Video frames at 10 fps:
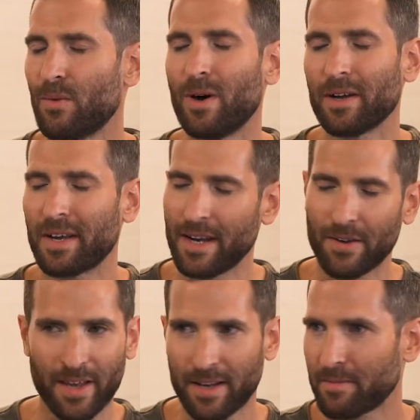Well,
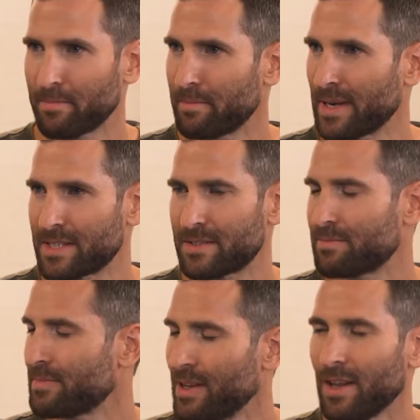that makes
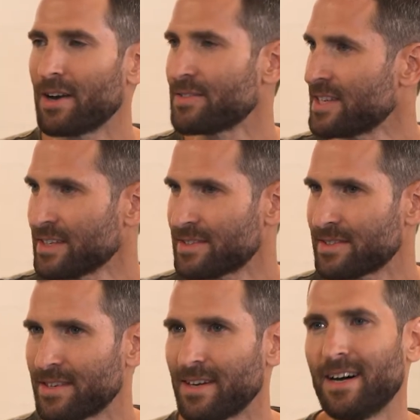a lot of sense.